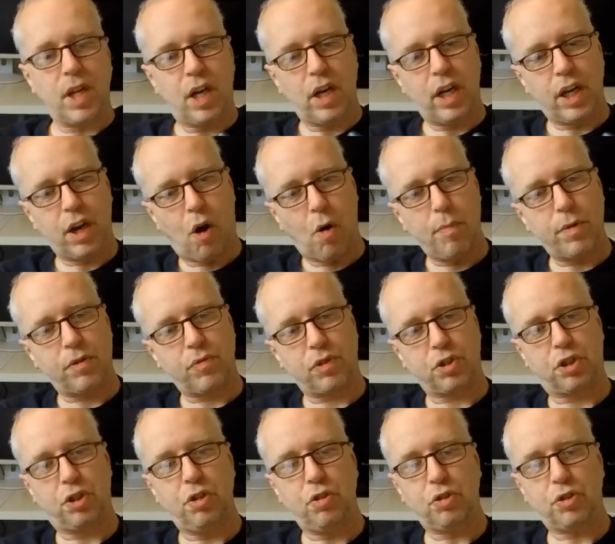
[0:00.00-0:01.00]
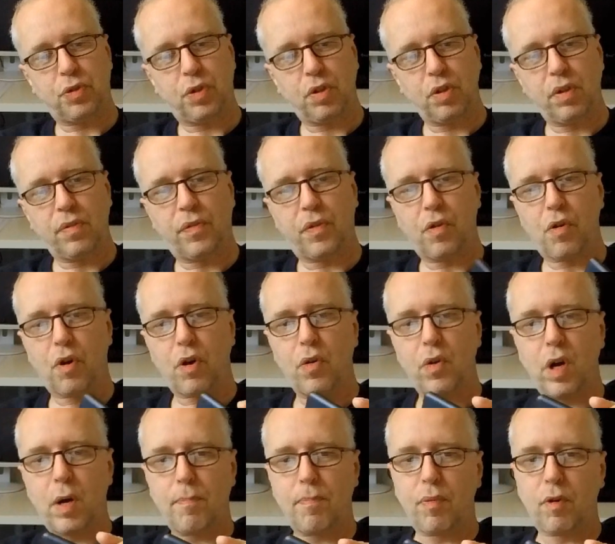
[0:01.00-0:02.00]
I hope it was useful.
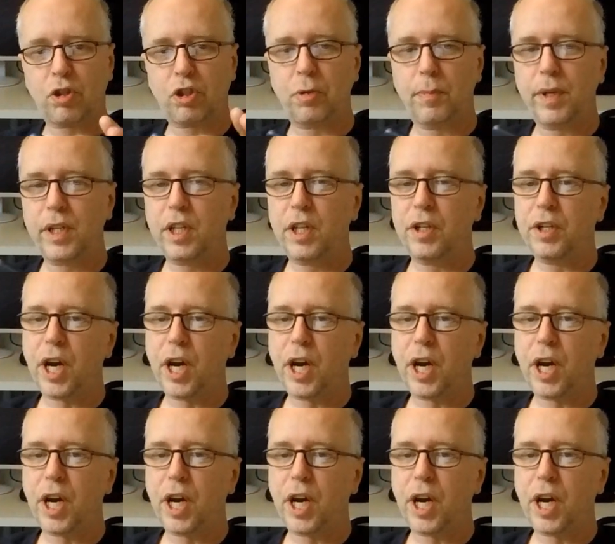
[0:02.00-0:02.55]
For approximately